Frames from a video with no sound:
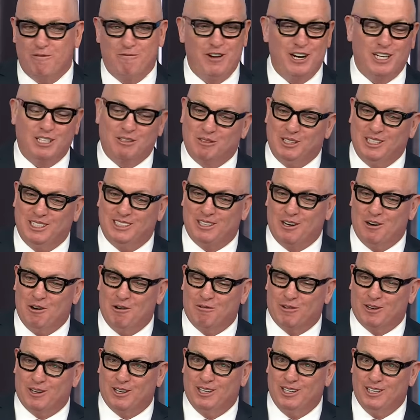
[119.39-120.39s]
victories
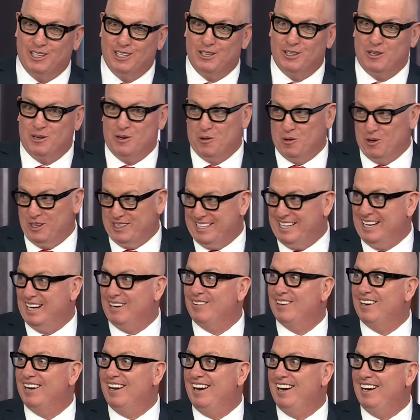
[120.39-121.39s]
over North
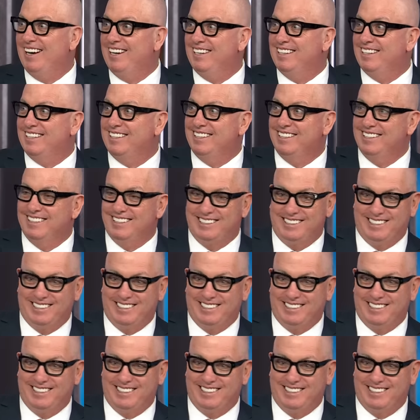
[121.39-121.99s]
Carolina,